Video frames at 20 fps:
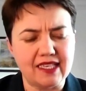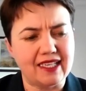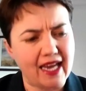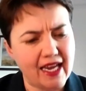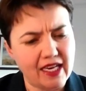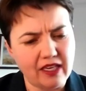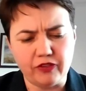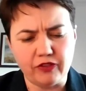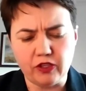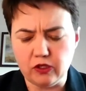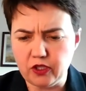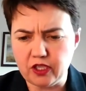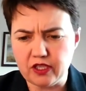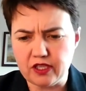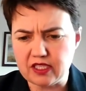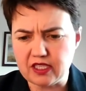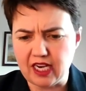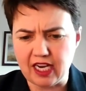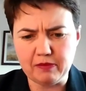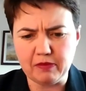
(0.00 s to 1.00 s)
Again, if you look
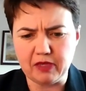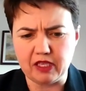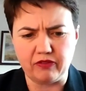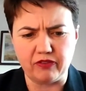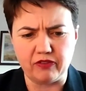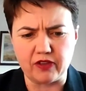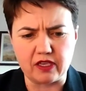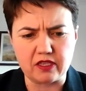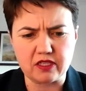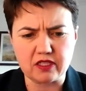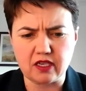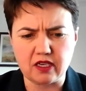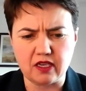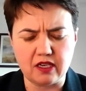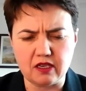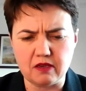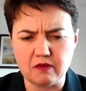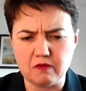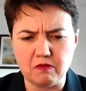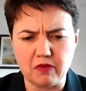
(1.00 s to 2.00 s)
at the timeline for this,
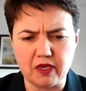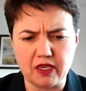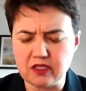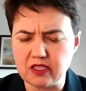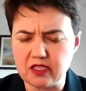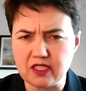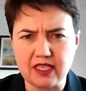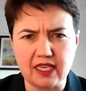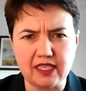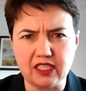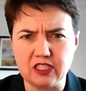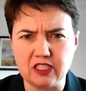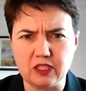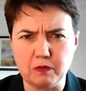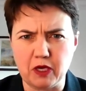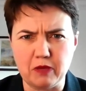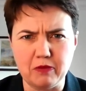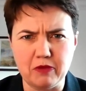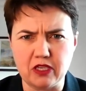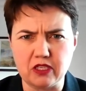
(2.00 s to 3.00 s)
my understanding is
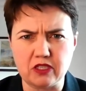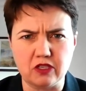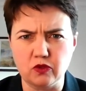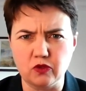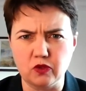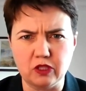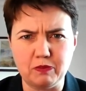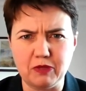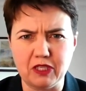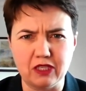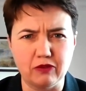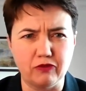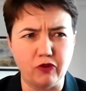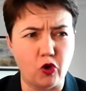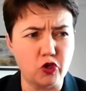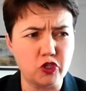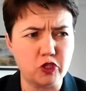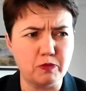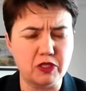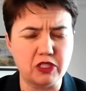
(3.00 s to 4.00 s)
the prime minister had only been out of
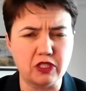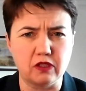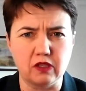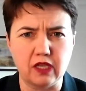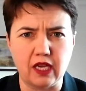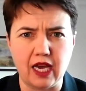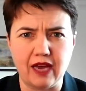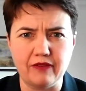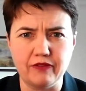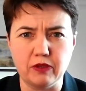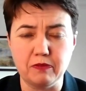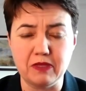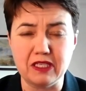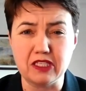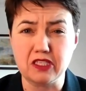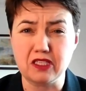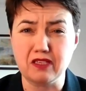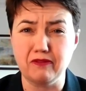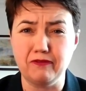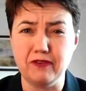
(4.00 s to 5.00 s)
hospital, having
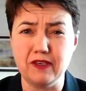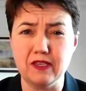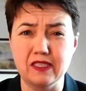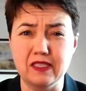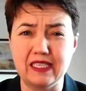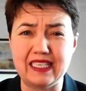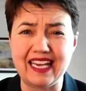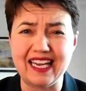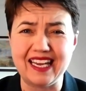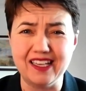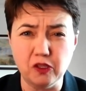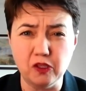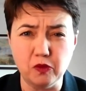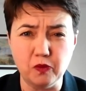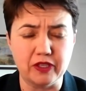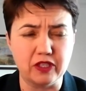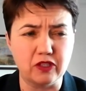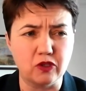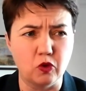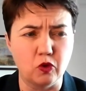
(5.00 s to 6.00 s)
been severely ill
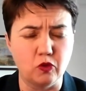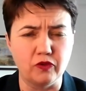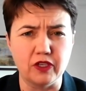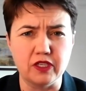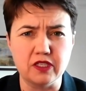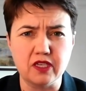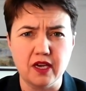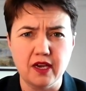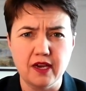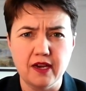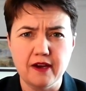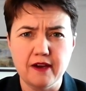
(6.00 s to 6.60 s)
with COVID,